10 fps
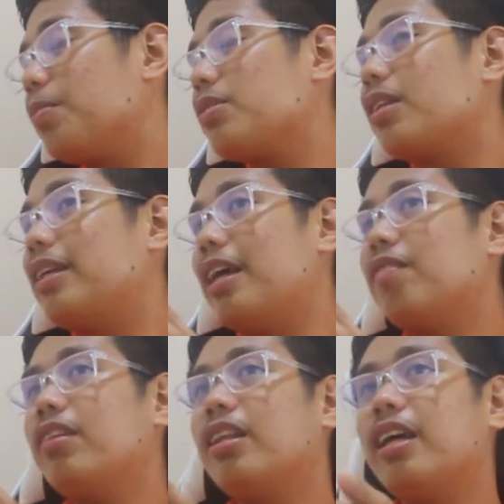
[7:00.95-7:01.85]
Tapos at the
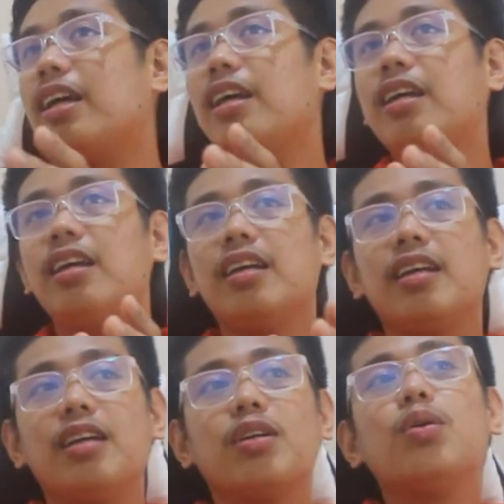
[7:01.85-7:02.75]
end of the day,
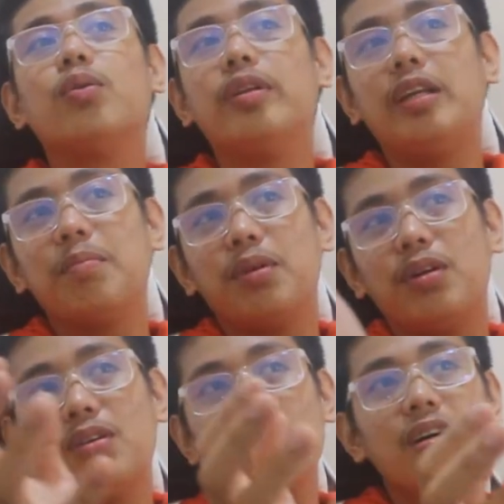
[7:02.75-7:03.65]
kukunin
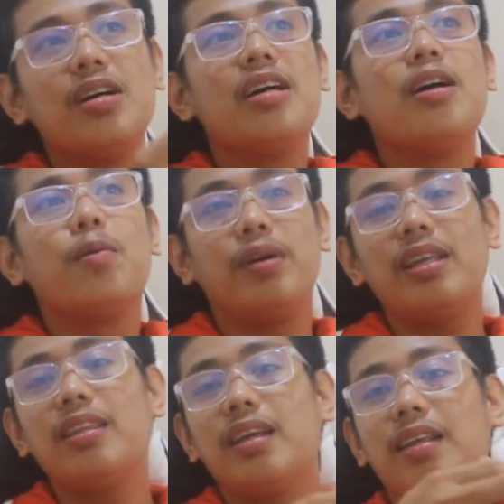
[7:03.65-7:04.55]
mo
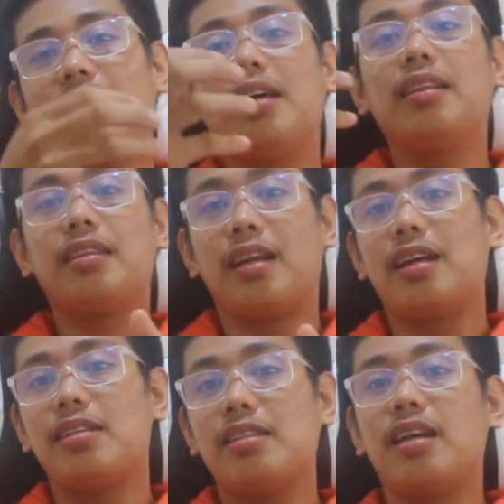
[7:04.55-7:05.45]
with the
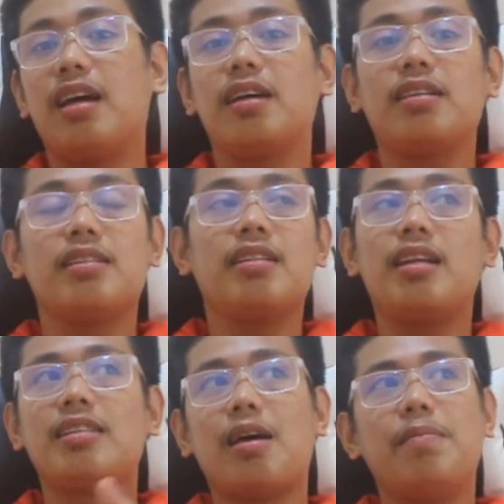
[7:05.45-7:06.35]
interest na
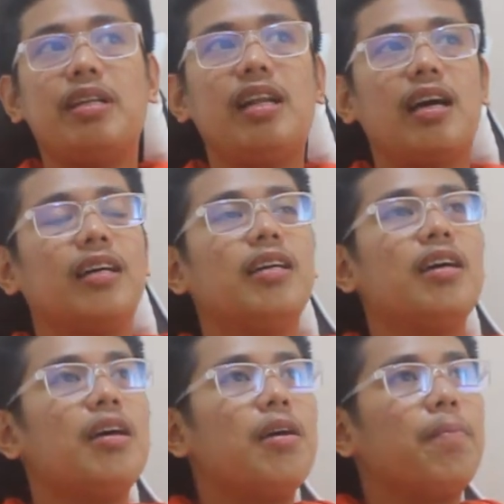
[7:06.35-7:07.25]
sinasabi nila.
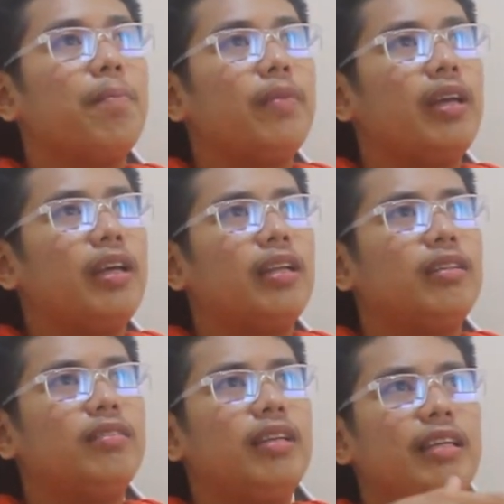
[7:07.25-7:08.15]

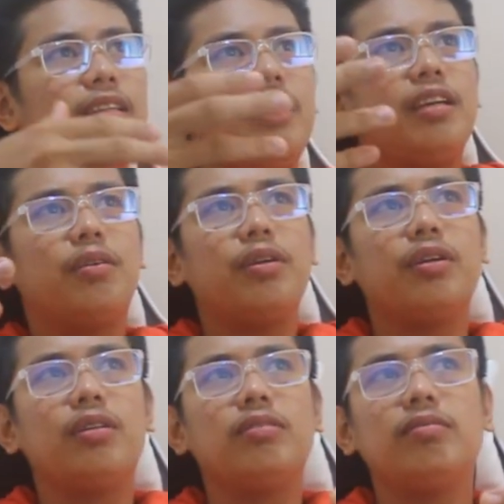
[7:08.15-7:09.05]
And hindi
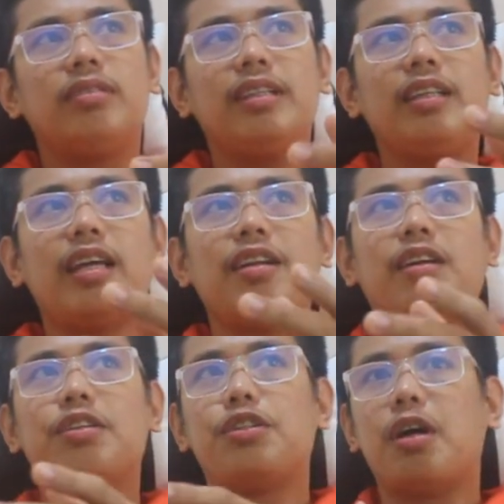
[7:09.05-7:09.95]
tayo
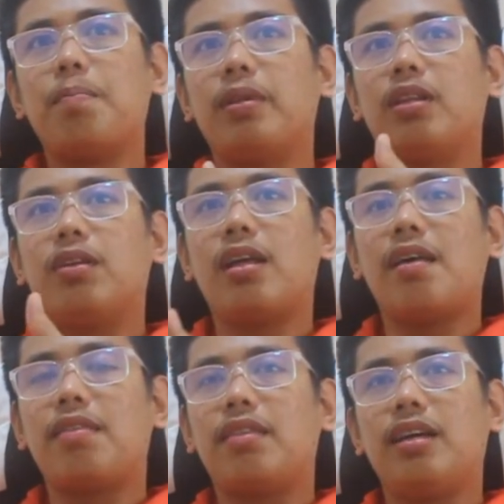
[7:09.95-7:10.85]
nag-jump into
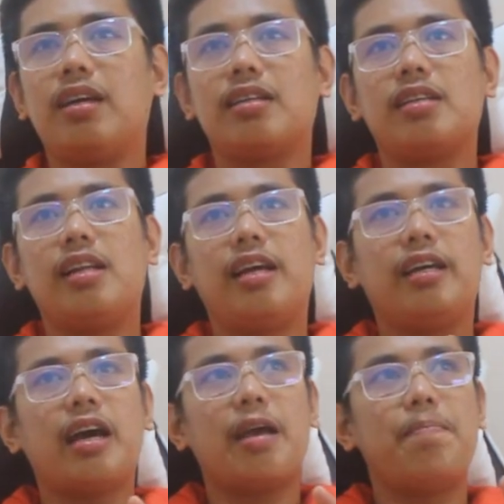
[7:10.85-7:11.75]
that thing. Kasi
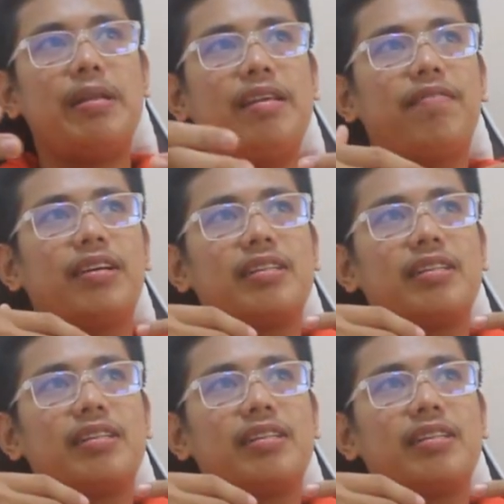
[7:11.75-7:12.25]
like, I believe